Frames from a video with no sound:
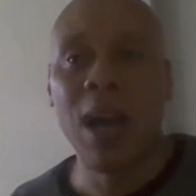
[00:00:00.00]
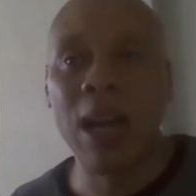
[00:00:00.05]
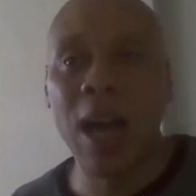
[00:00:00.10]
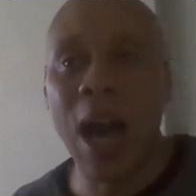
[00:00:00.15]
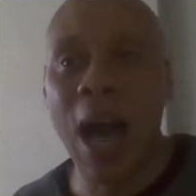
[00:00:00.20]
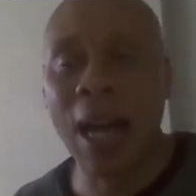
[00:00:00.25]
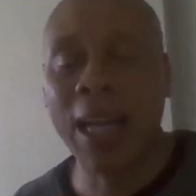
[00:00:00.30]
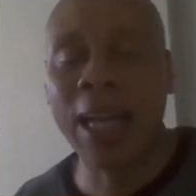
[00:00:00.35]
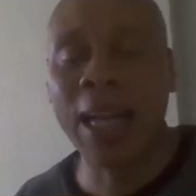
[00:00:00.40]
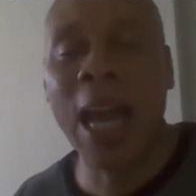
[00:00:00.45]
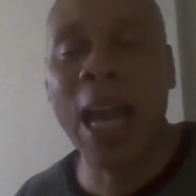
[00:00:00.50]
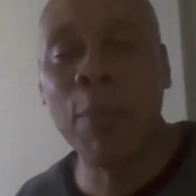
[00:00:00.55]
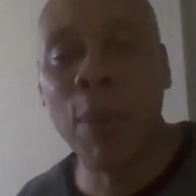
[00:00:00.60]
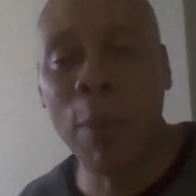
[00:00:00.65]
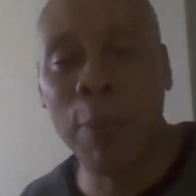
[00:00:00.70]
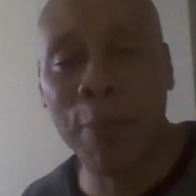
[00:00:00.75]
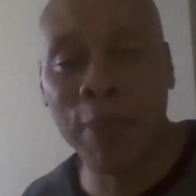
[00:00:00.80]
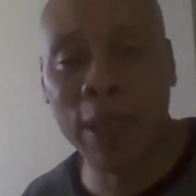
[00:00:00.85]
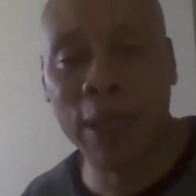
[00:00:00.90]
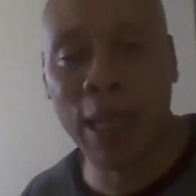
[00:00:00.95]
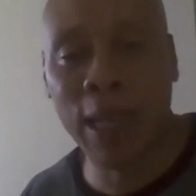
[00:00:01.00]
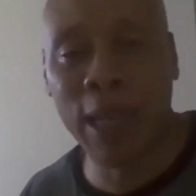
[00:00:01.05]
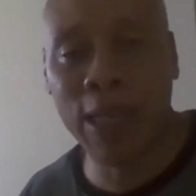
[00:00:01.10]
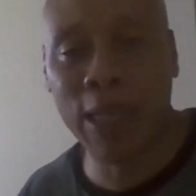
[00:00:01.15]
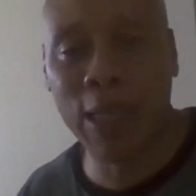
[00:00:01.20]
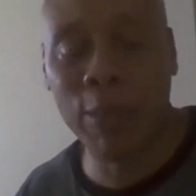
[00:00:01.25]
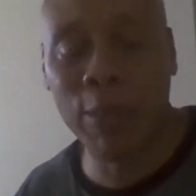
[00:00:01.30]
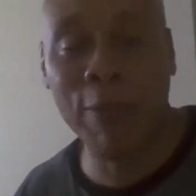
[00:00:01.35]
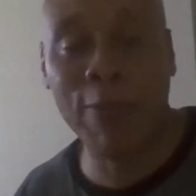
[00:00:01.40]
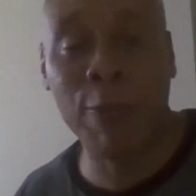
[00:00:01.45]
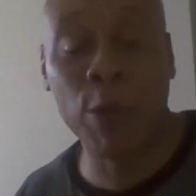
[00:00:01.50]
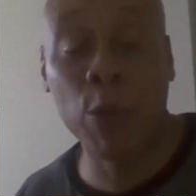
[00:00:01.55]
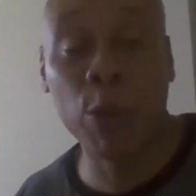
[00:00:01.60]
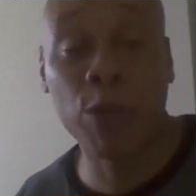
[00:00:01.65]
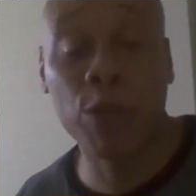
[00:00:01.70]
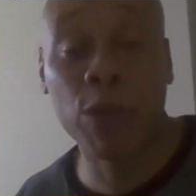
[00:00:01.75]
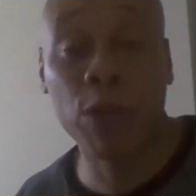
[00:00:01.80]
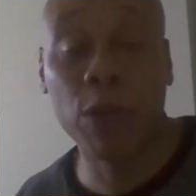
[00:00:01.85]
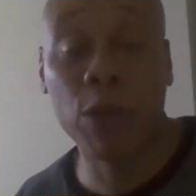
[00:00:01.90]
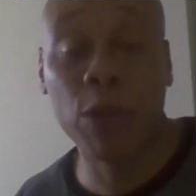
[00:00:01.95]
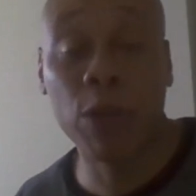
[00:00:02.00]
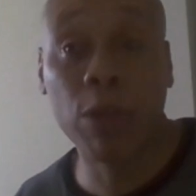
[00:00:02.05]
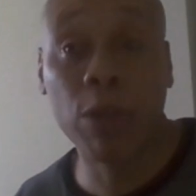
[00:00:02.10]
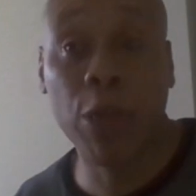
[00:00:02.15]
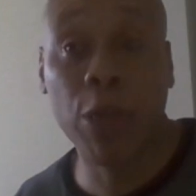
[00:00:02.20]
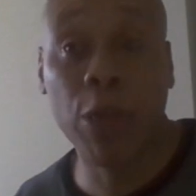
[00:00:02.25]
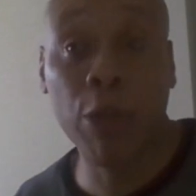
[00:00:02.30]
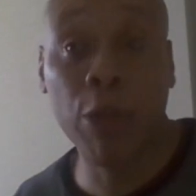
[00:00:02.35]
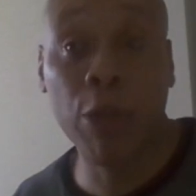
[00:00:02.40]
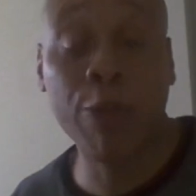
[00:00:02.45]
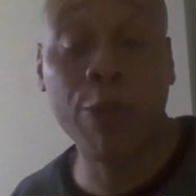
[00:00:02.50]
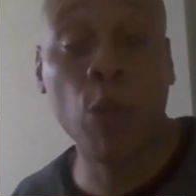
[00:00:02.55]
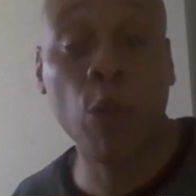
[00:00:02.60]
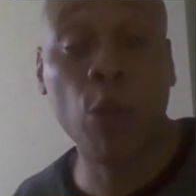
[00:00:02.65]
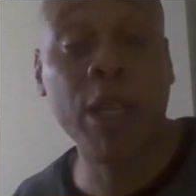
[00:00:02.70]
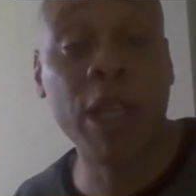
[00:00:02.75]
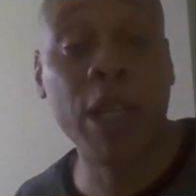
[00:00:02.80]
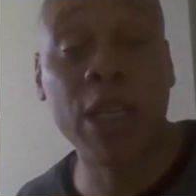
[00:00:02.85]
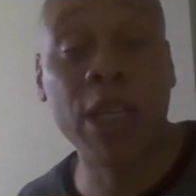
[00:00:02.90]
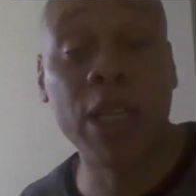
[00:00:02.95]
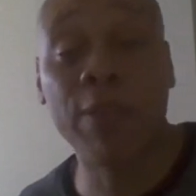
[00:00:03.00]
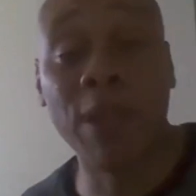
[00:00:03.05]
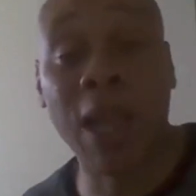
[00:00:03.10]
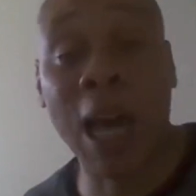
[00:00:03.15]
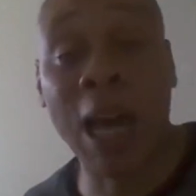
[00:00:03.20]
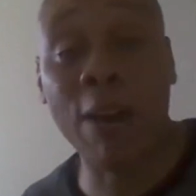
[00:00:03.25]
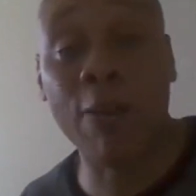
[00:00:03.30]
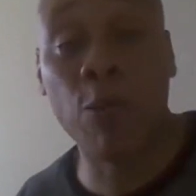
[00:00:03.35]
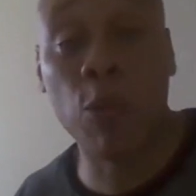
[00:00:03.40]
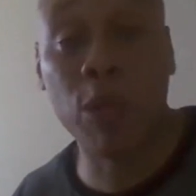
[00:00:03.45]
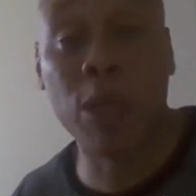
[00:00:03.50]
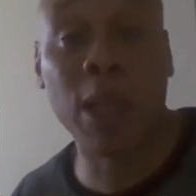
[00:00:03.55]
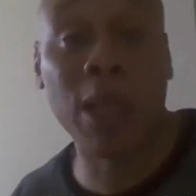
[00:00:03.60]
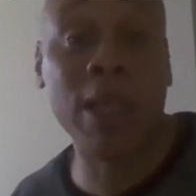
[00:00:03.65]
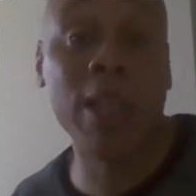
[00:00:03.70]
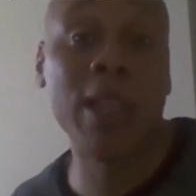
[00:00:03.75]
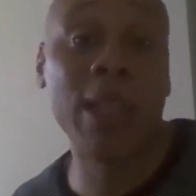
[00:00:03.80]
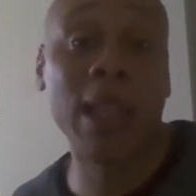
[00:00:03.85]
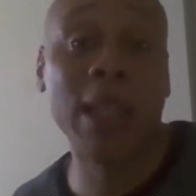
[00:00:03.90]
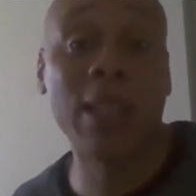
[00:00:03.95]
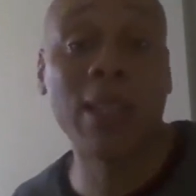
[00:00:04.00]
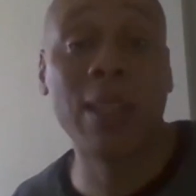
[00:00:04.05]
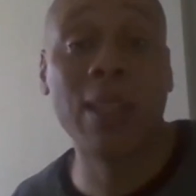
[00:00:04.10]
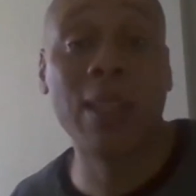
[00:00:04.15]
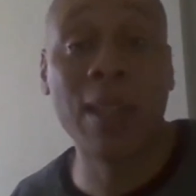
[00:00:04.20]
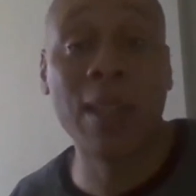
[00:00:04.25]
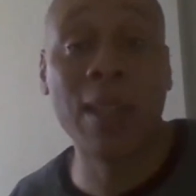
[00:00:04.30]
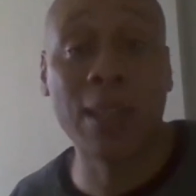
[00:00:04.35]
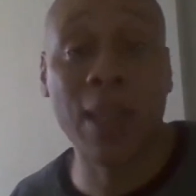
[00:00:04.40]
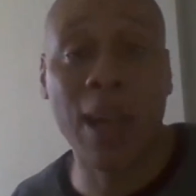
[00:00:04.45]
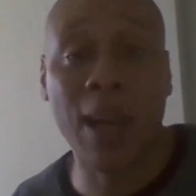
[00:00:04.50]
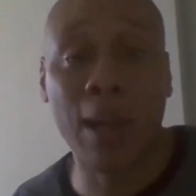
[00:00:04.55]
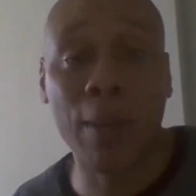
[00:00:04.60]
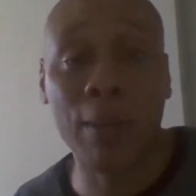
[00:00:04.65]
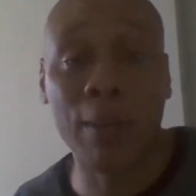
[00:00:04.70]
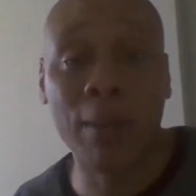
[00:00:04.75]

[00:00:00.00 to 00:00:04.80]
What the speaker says: I came up in the nation. My first 3-4 years of life was in the Nation of Islam.